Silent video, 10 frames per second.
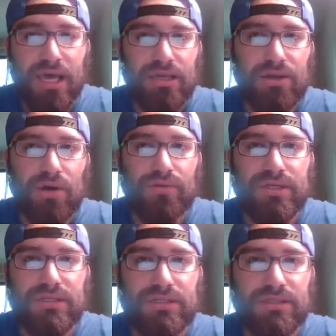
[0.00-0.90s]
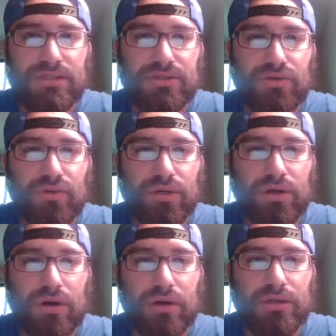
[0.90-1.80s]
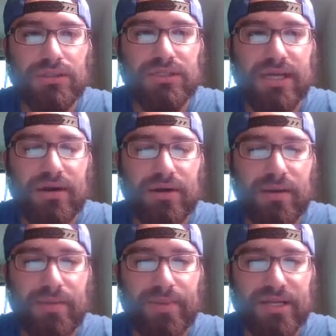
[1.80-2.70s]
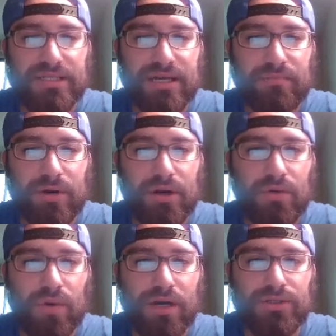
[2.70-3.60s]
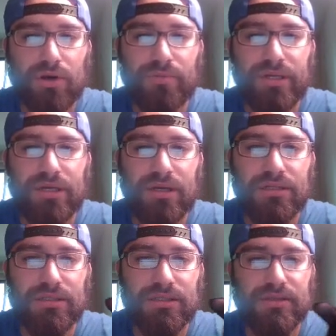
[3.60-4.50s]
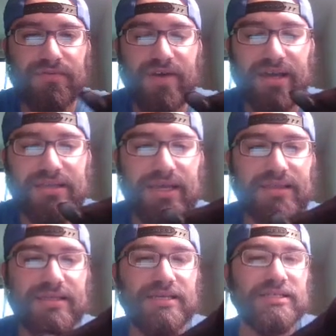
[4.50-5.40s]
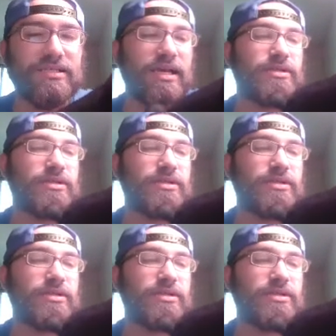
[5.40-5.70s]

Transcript: You know, these newer cards that are on the penny stock market watch are because the fact that these sets